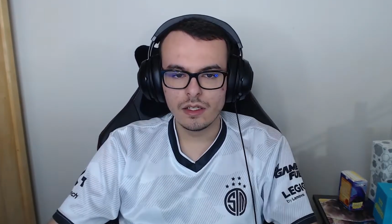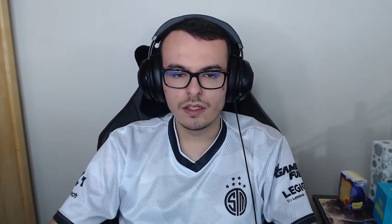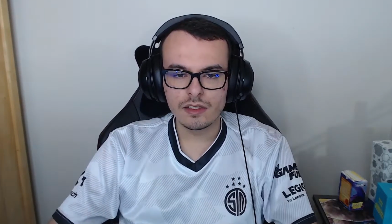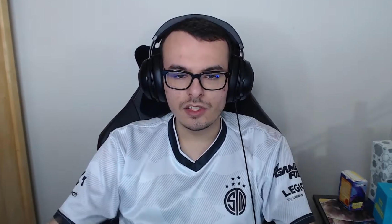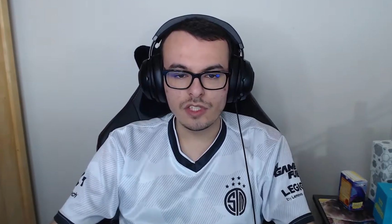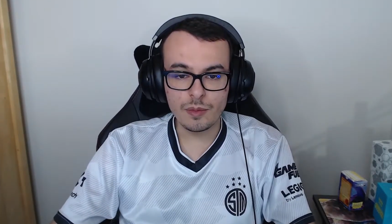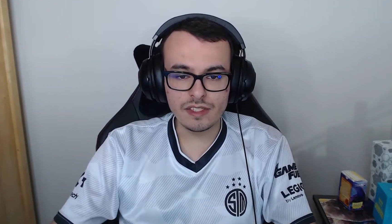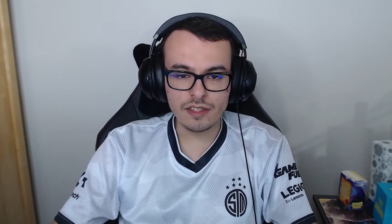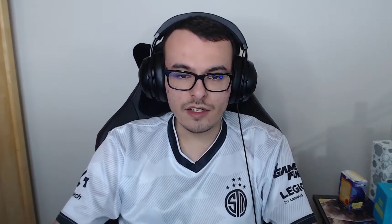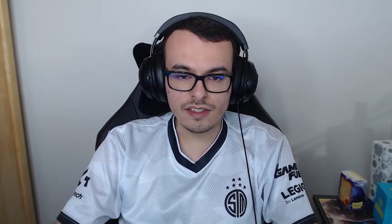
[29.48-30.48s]
So Demon
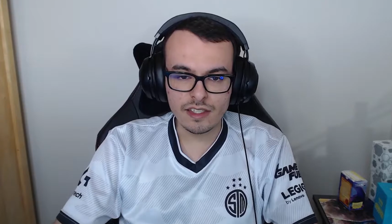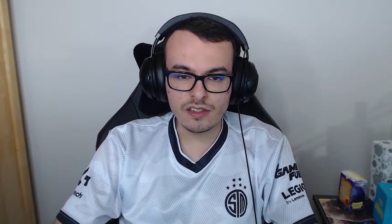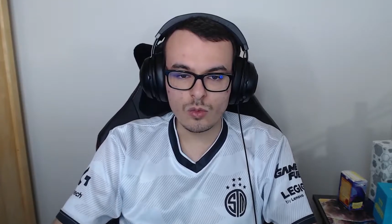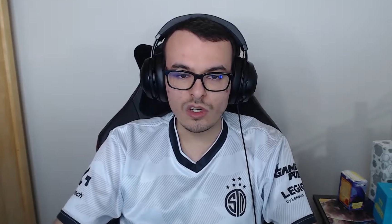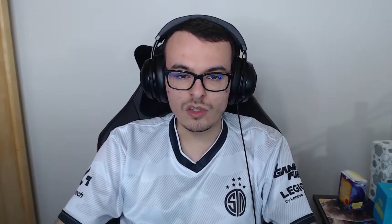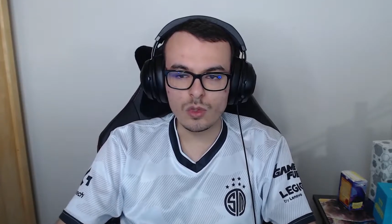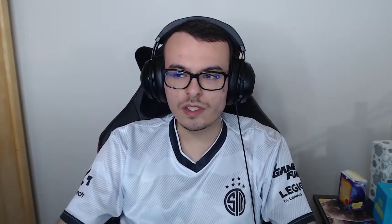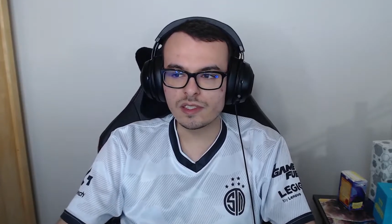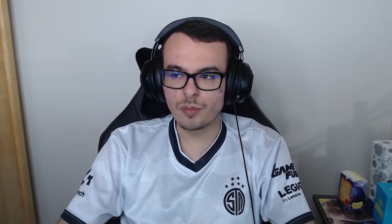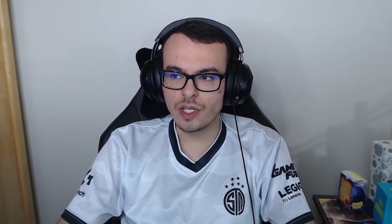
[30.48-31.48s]
Slayer Season 1
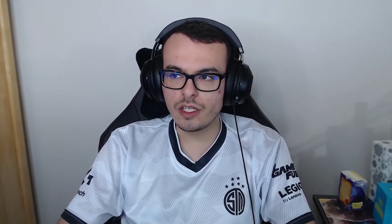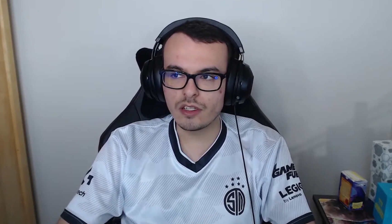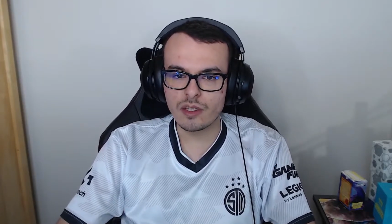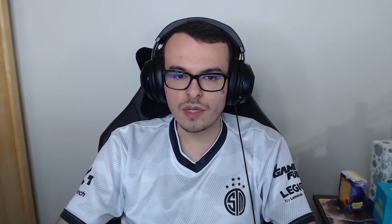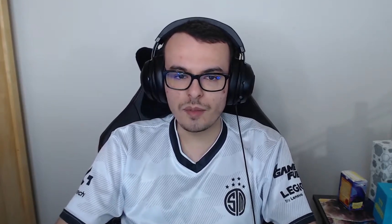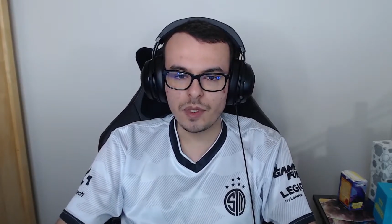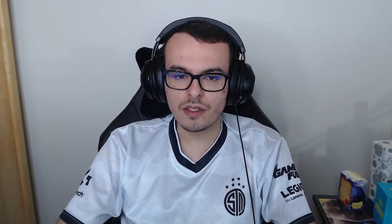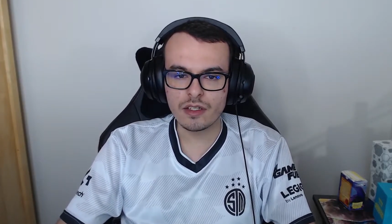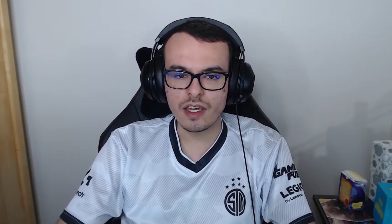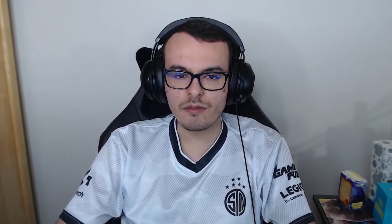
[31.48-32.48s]
was pretty good in my
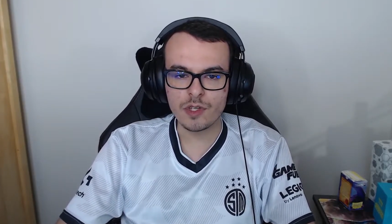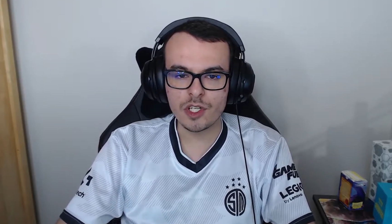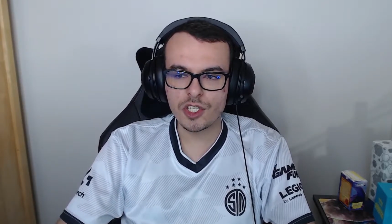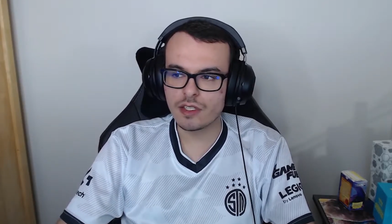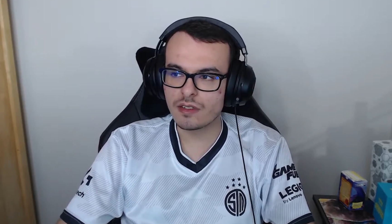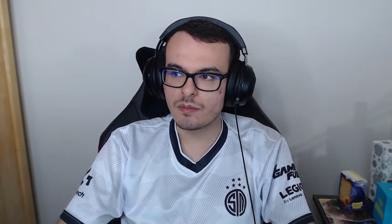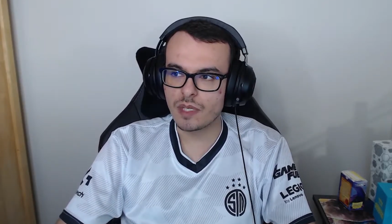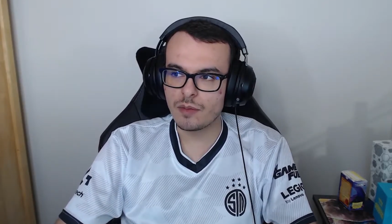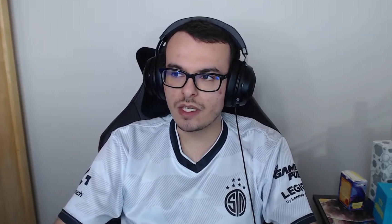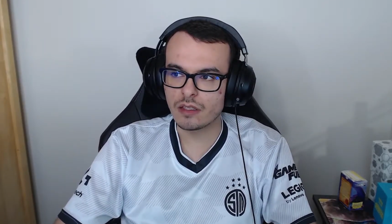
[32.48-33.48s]
opinion. I finished it
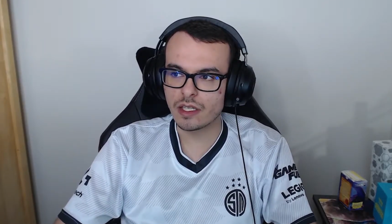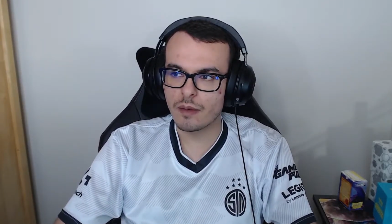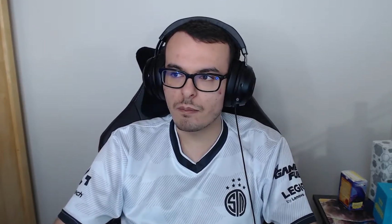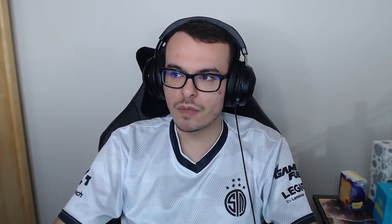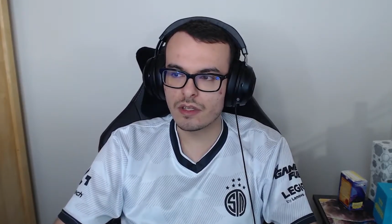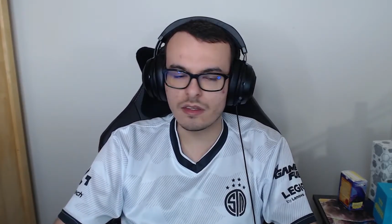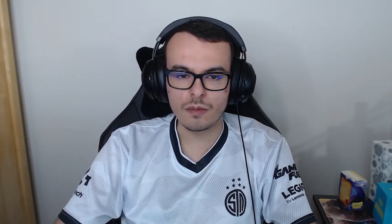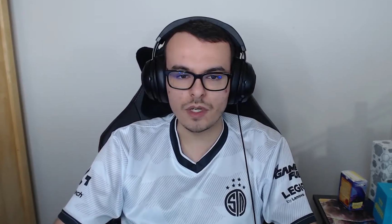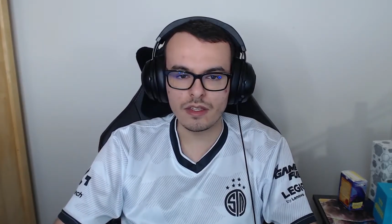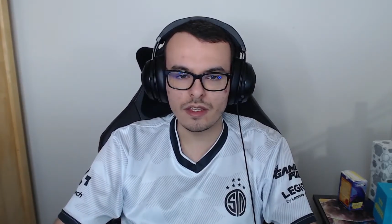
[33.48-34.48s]
maybe like a month
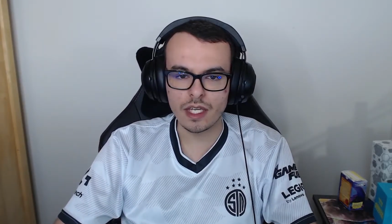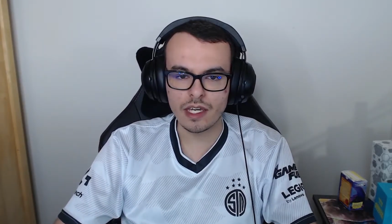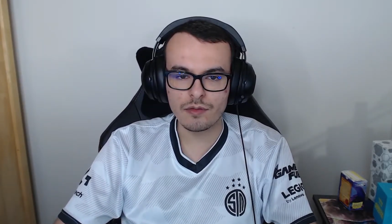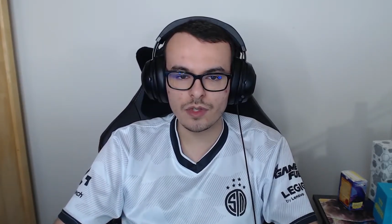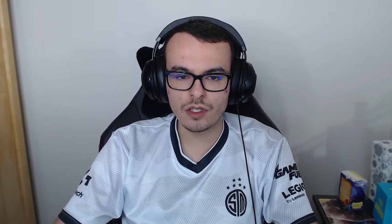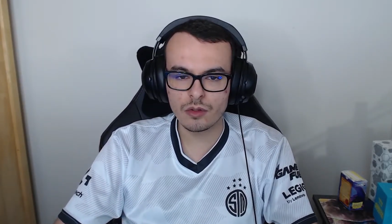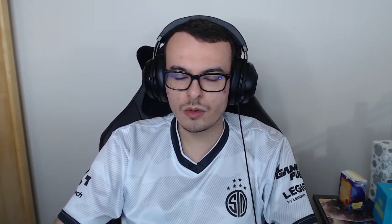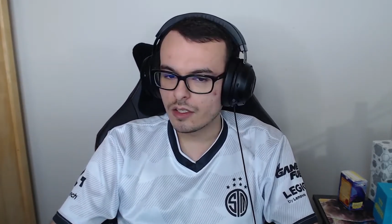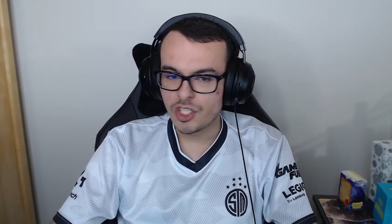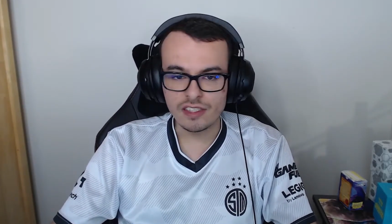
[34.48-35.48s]
and a half ago,
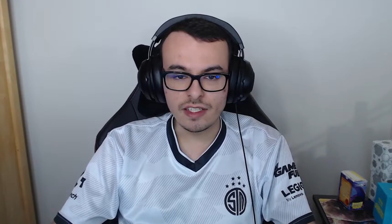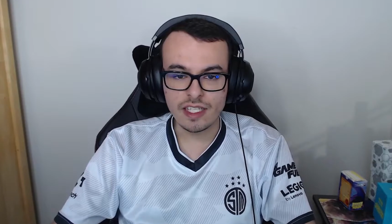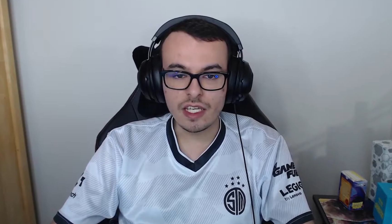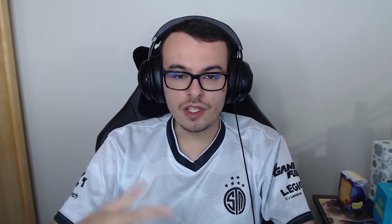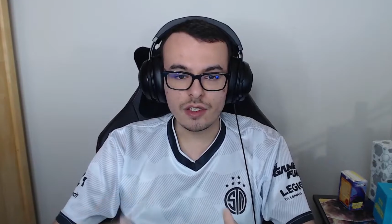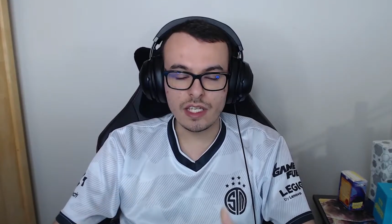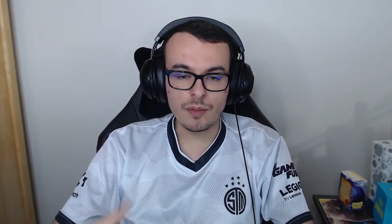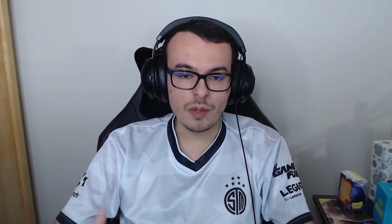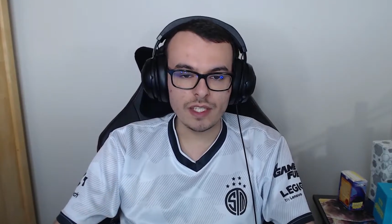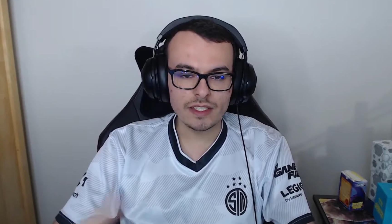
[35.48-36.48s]
just to keep
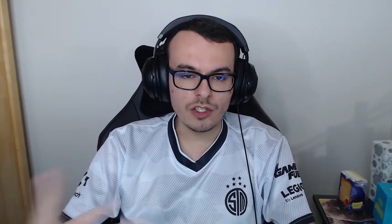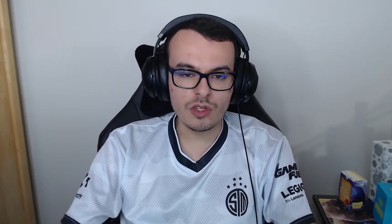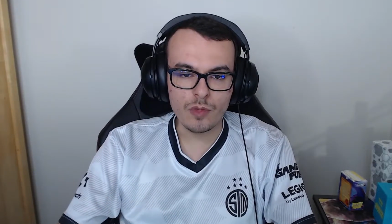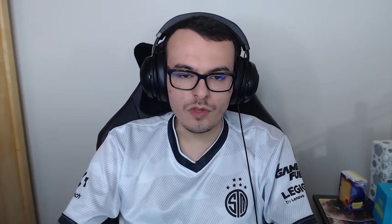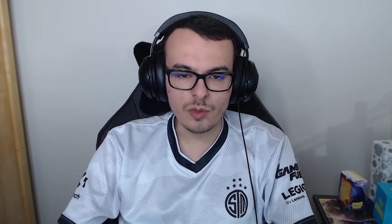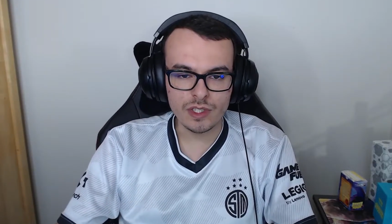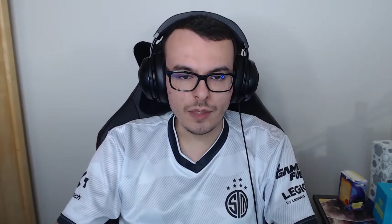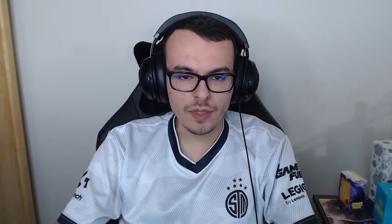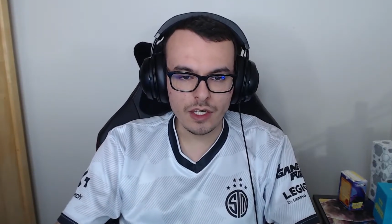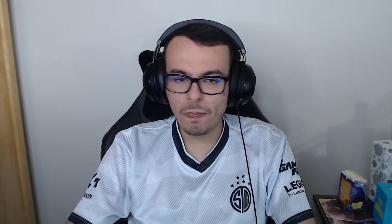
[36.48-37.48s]
up because I knew the movie was
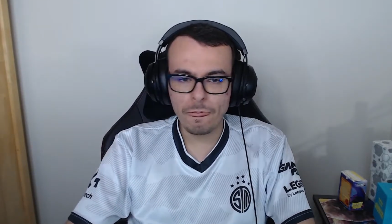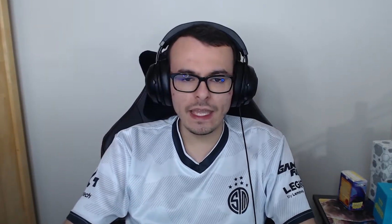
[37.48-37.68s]
coming out.